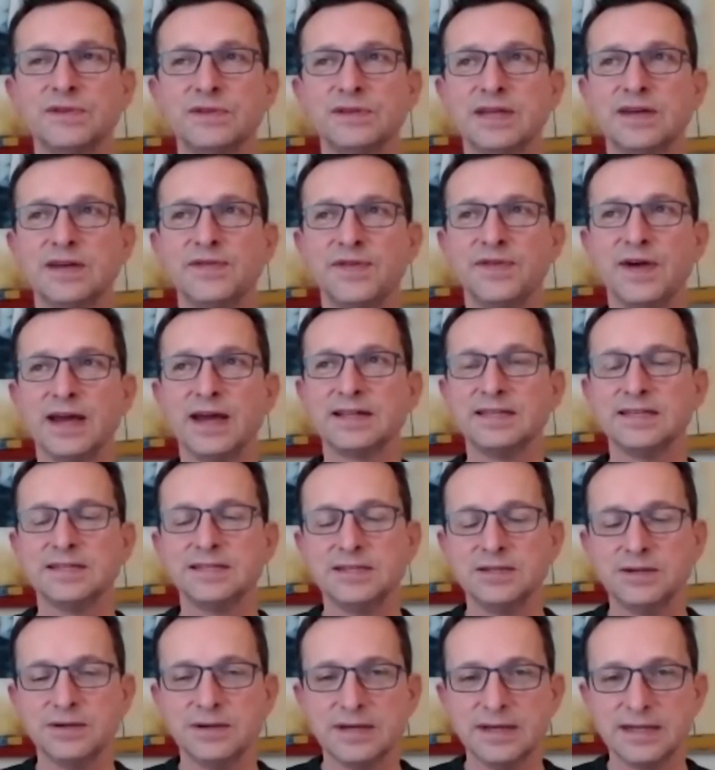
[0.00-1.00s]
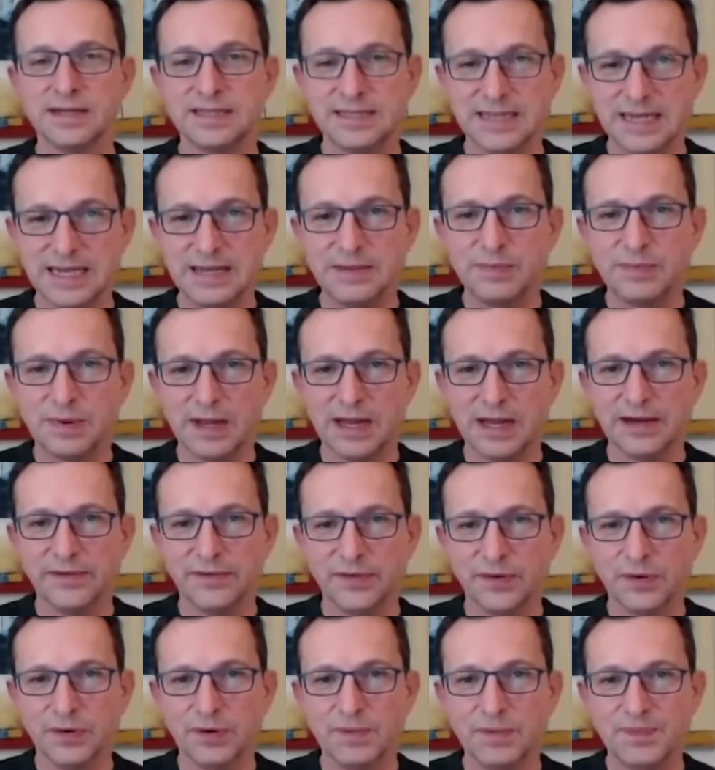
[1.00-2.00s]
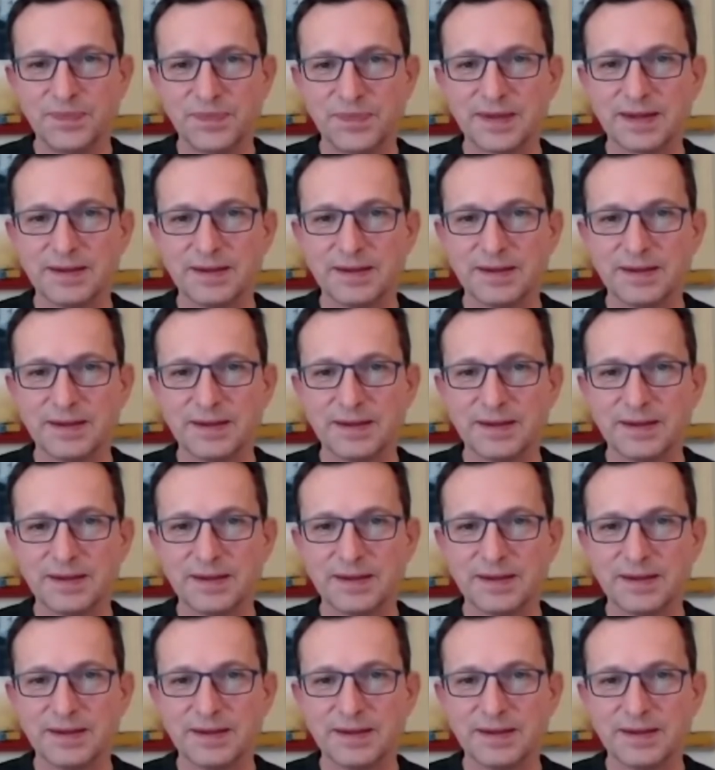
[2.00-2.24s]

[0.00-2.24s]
affected you at a deep level